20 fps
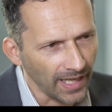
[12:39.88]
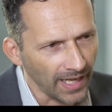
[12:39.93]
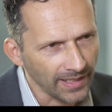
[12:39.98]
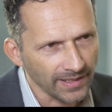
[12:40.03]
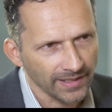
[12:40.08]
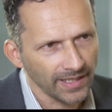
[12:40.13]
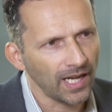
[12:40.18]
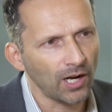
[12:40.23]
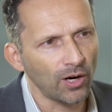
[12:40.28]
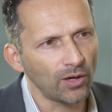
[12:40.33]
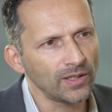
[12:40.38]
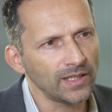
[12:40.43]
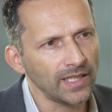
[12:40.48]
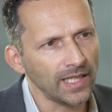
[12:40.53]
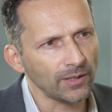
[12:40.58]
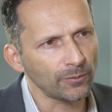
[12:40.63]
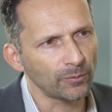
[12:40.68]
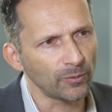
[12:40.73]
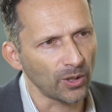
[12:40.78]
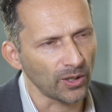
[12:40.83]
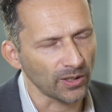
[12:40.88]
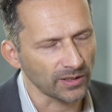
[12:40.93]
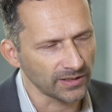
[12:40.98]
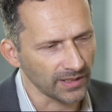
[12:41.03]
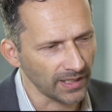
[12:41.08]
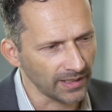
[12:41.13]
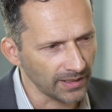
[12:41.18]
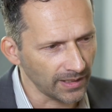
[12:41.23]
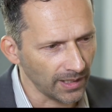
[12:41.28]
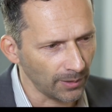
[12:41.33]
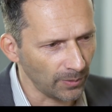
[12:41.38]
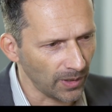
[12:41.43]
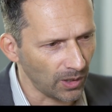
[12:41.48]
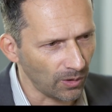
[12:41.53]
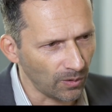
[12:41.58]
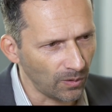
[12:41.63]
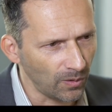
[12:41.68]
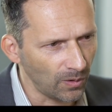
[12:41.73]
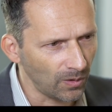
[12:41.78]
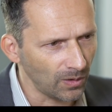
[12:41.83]
had their own networks, and they were
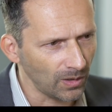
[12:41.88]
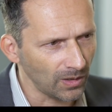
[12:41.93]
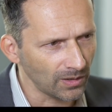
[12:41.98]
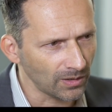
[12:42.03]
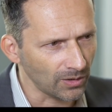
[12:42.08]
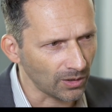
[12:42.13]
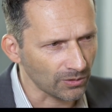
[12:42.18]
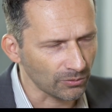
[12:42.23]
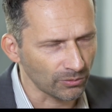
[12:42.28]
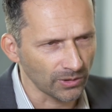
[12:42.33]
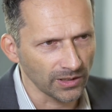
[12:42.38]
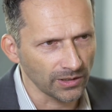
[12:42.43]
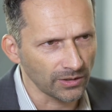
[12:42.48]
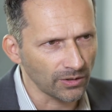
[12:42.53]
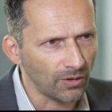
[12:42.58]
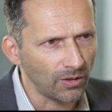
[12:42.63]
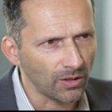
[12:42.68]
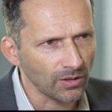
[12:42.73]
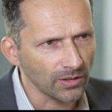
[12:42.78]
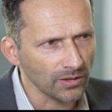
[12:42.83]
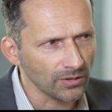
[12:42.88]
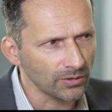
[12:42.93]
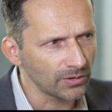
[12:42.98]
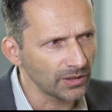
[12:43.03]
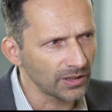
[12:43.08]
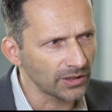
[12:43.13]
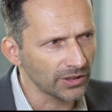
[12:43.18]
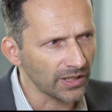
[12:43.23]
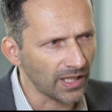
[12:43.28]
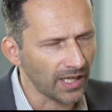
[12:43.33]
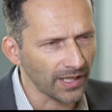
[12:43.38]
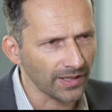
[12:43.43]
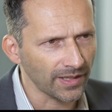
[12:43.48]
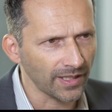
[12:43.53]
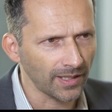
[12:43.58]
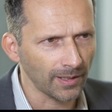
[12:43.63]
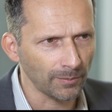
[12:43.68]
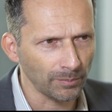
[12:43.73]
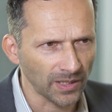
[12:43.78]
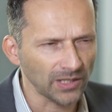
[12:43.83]
all not really talking to each
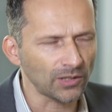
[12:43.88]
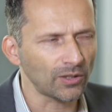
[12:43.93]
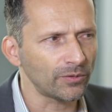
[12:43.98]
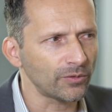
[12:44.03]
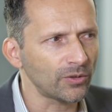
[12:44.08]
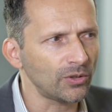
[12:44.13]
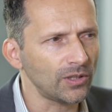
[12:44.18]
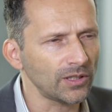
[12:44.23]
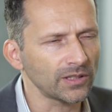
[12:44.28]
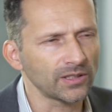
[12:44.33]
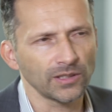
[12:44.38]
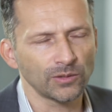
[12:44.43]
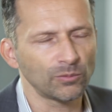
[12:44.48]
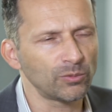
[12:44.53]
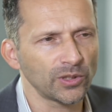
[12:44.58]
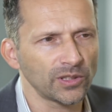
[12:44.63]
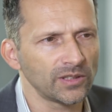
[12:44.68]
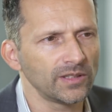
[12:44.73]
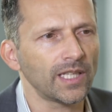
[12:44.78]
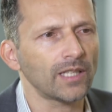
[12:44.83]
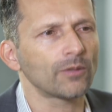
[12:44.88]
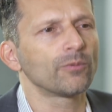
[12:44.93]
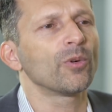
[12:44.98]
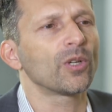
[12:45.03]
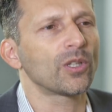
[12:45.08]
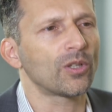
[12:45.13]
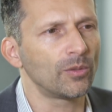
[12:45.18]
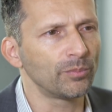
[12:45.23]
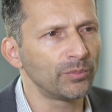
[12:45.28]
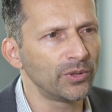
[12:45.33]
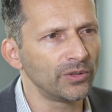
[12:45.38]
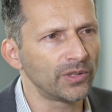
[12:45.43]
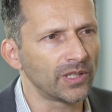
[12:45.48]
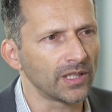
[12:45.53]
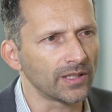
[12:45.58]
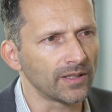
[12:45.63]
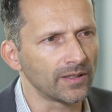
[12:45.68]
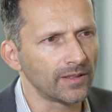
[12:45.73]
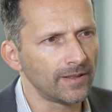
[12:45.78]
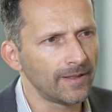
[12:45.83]
other, but of course it was network
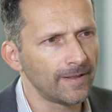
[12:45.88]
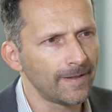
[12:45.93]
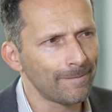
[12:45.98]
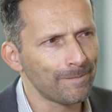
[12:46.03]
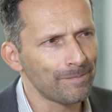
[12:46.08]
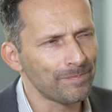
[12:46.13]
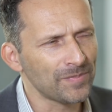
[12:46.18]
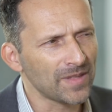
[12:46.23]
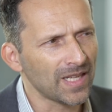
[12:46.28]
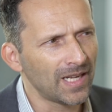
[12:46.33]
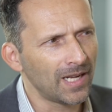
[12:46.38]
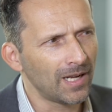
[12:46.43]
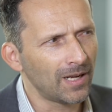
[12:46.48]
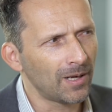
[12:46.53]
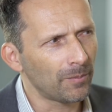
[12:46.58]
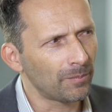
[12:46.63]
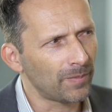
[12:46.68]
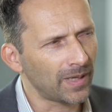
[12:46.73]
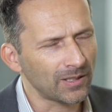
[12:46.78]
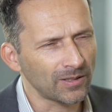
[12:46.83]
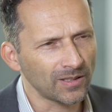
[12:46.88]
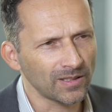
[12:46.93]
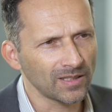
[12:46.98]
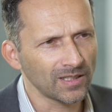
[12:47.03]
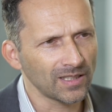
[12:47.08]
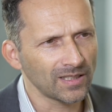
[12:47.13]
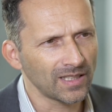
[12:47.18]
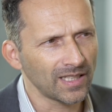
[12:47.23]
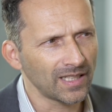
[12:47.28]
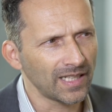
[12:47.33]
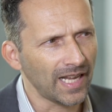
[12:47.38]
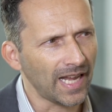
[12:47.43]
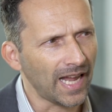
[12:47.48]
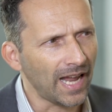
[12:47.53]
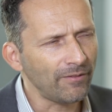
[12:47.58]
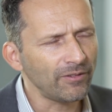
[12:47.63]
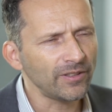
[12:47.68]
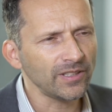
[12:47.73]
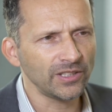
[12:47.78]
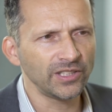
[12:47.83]
computing. But
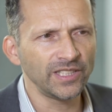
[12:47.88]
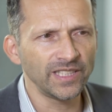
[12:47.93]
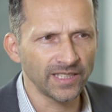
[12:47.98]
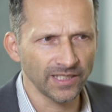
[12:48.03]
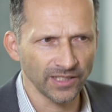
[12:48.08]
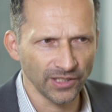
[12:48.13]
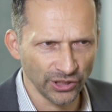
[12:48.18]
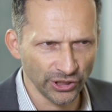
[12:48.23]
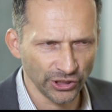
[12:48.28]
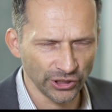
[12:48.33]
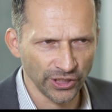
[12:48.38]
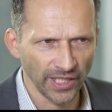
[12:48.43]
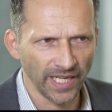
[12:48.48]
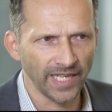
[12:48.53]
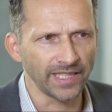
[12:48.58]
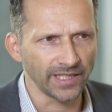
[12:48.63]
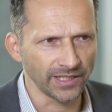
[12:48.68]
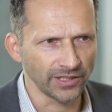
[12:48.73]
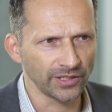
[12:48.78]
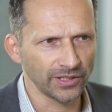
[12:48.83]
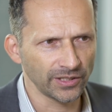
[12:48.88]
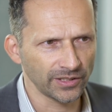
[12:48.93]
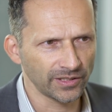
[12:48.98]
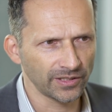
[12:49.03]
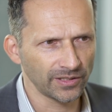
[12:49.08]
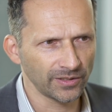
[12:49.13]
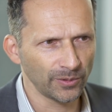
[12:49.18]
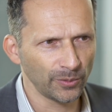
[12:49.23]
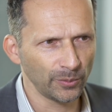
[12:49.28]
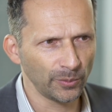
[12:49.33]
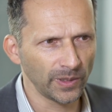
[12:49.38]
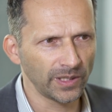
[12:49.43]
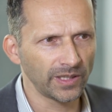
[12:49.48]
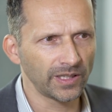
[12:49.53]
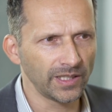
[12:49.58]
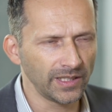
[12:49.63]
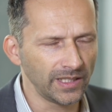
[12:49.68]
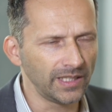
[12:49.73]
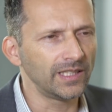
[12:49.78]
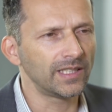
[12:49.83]
everything changed with
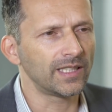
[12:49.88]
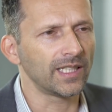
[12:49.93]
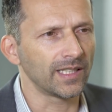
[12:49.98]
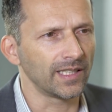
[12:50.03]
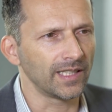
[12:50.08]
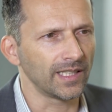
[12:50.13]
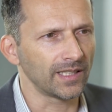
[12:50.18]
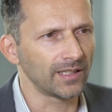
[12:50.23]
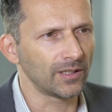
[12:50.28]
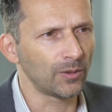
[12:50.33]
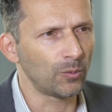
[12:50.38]
the internet.